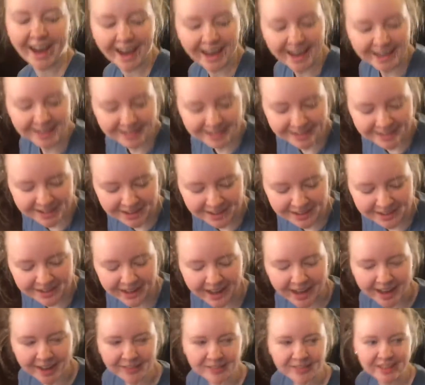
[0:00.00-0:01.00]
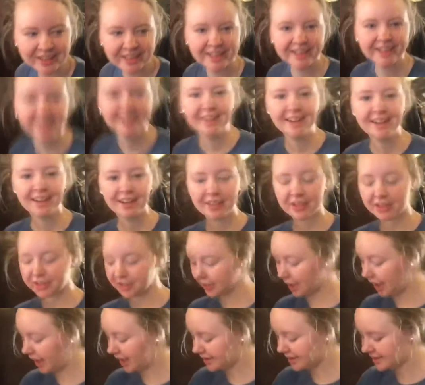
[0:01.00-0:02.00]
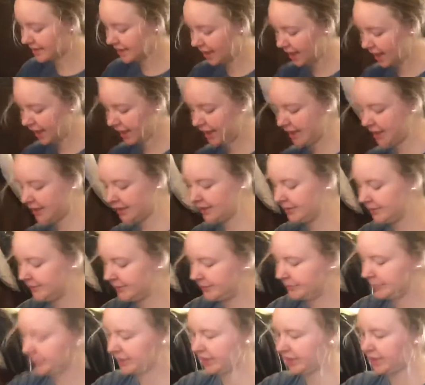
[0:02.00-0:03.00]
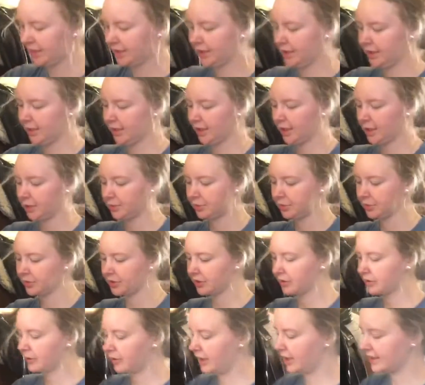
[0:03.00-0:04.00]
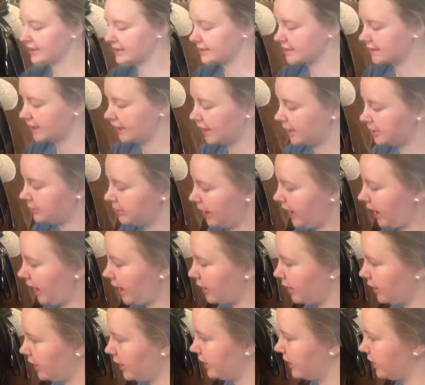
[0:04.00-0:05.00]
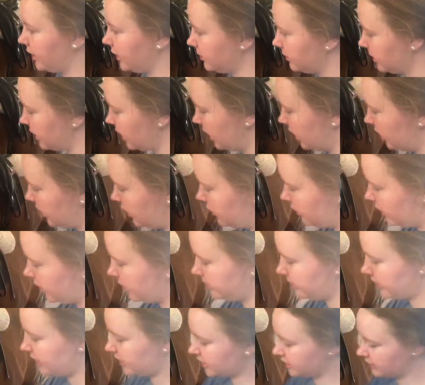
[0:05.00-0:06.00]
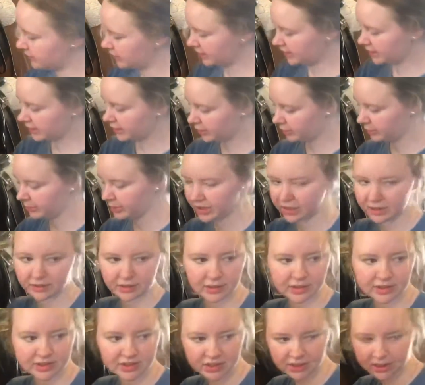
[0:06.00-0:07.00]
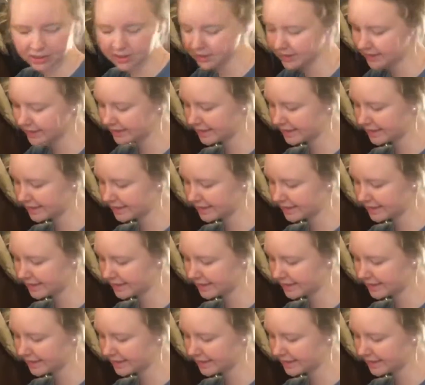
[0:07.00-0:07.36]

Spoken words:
I'm going to grab the cross tie and put the cross tie back on him. Can you come this way a little bit, sir?